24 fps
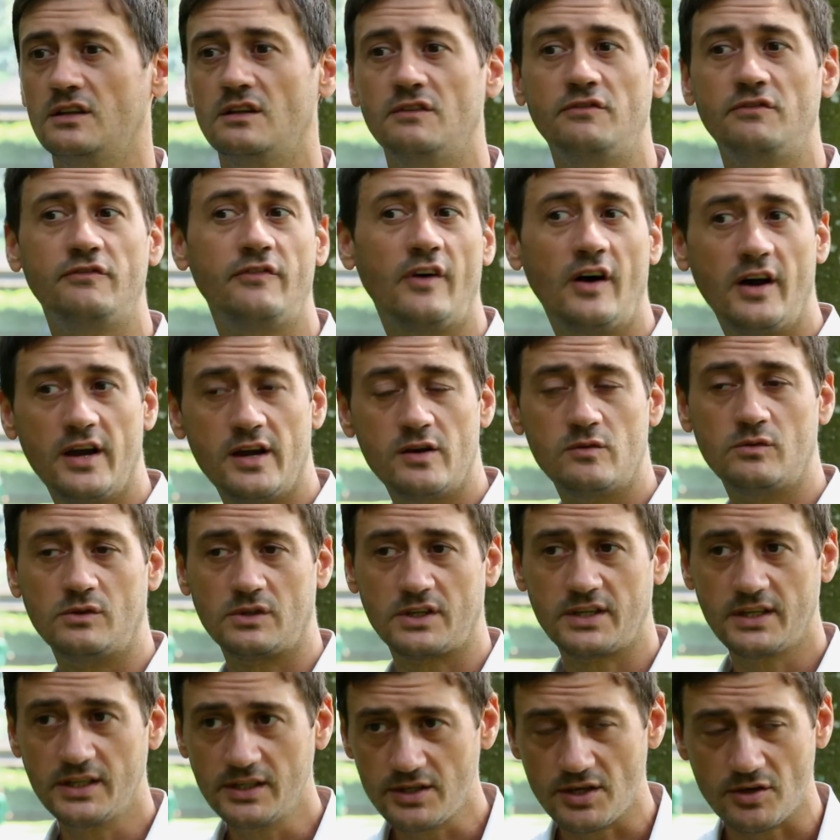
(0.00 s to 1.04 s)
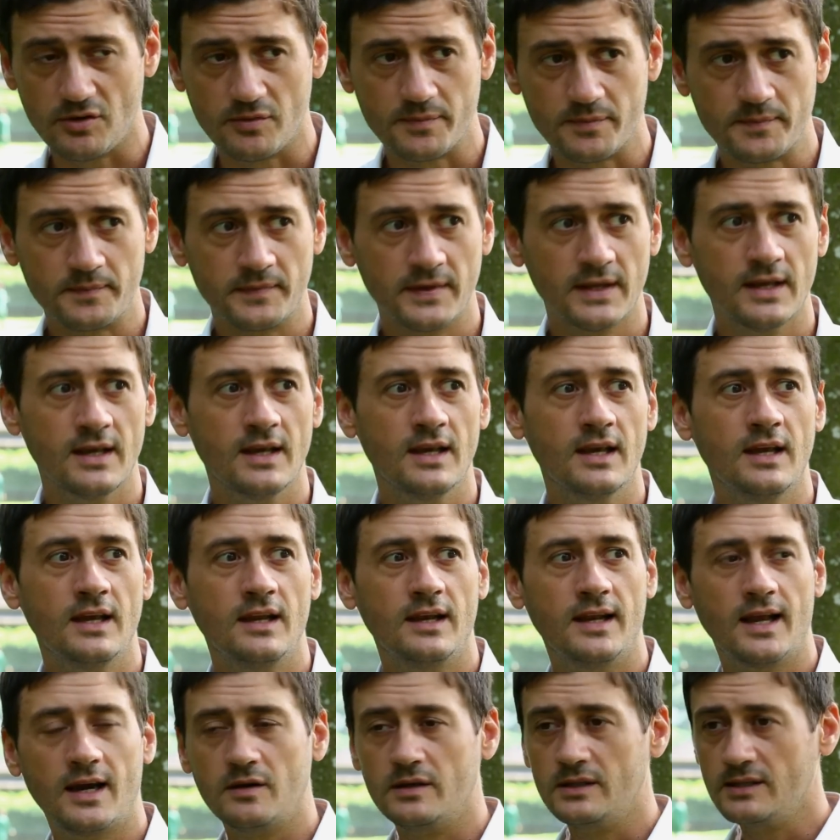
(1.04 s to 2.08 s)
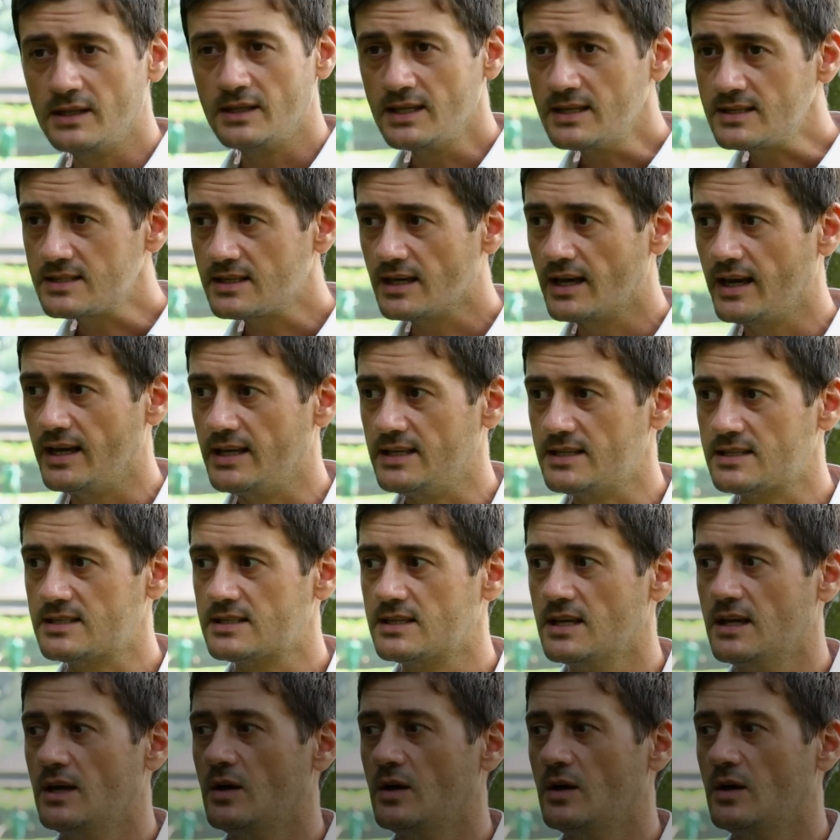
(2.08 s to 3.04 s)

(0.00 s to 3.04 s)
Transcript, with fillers: the fire will kill you. Now in this case,